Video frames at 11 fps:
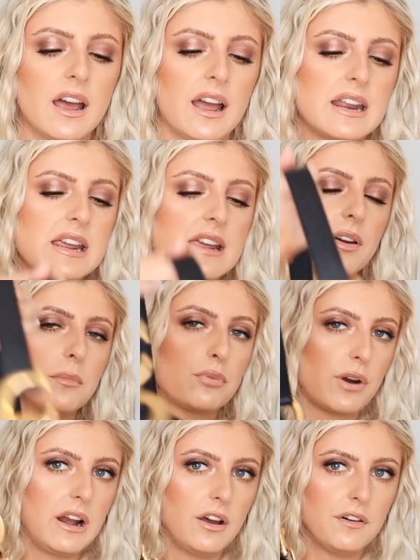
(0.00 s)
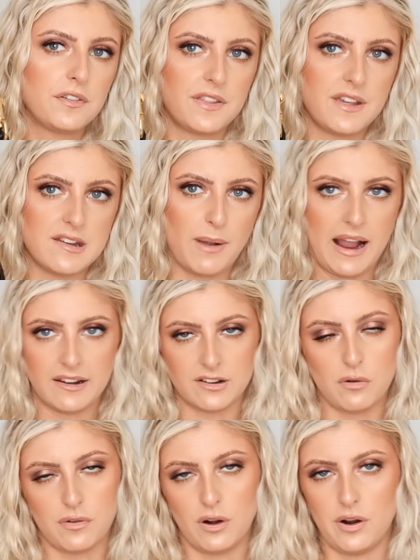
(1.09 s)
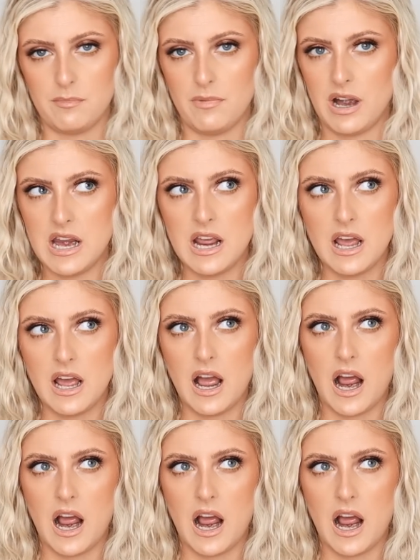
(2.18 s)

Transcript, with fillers: and even pre-loved, these bags go for a lot of money.